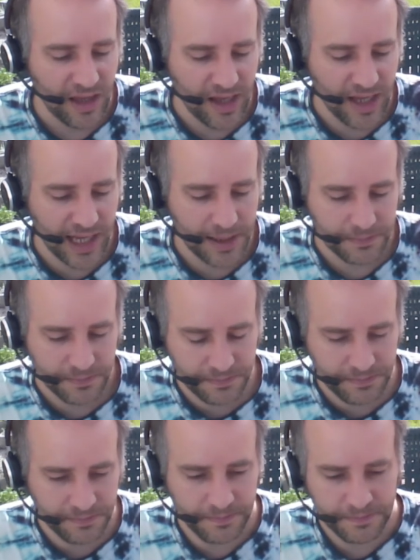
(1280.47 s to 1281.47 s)
Um,
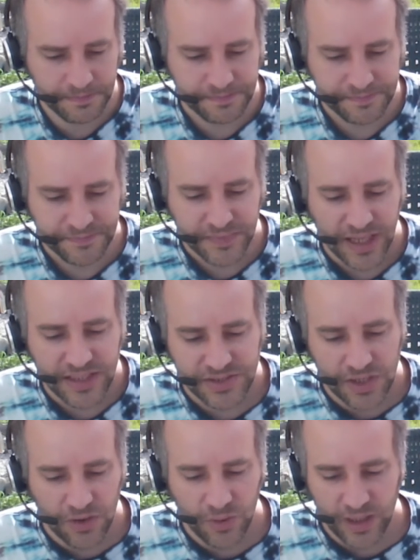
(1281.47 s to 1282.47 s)

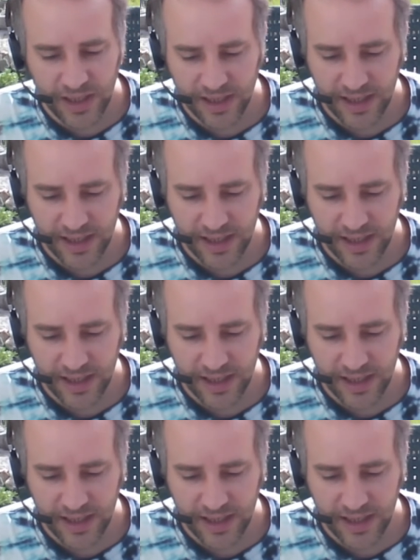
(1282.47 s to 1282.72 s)
so